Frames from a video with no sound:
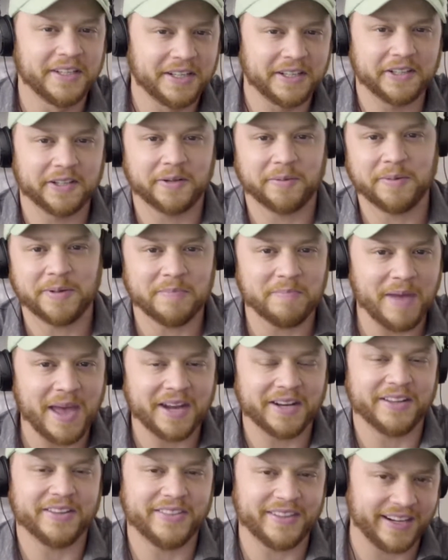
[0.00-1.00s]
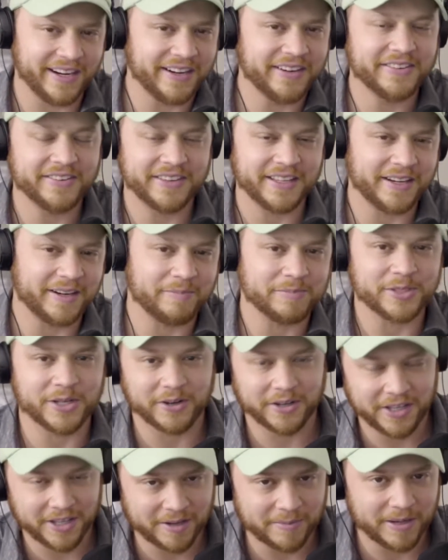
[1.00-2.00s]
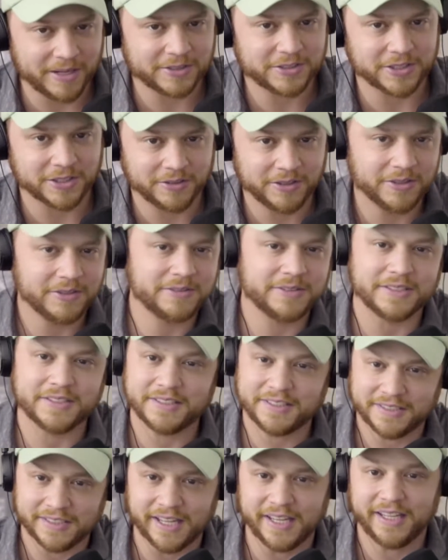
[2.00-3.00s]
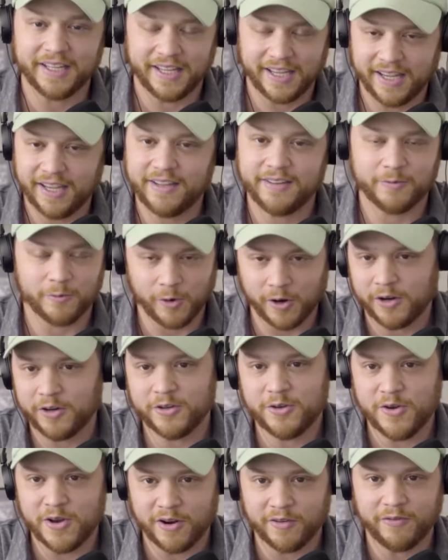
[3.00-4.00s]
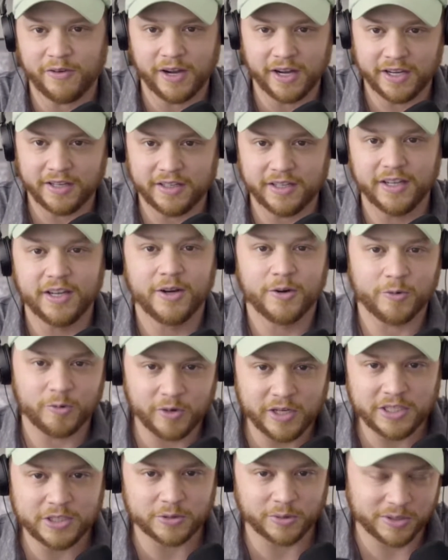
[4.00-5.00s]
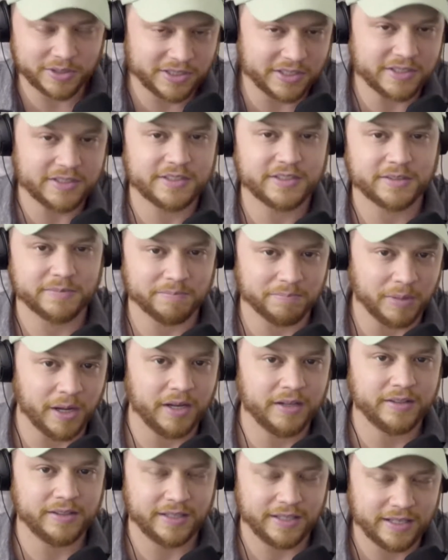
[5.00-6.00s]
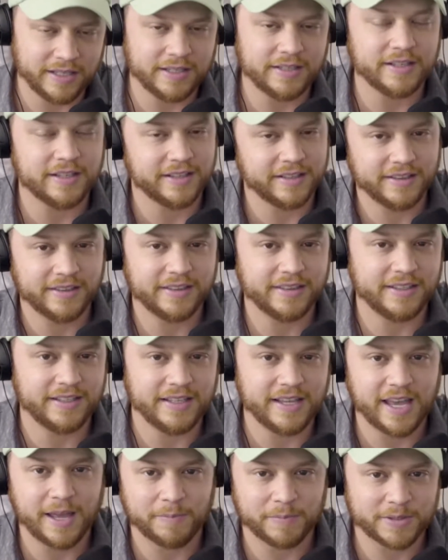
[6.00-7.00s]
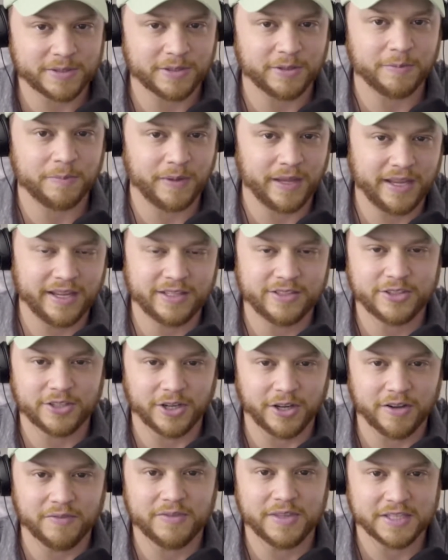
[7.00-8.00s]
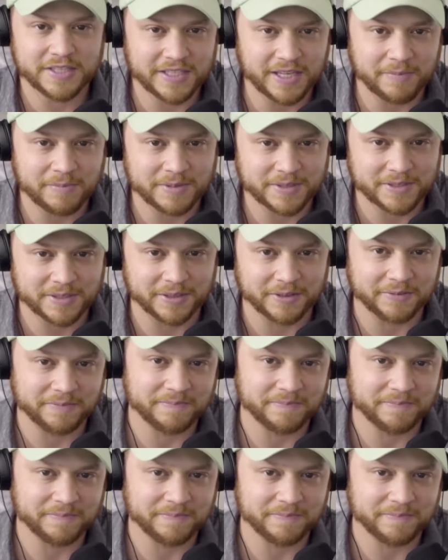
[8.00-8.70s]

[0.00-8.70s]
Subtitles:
A little bit meta there that I'm talking about show notes and saying, hey, where are you going to find resources but in the episode page of this episode?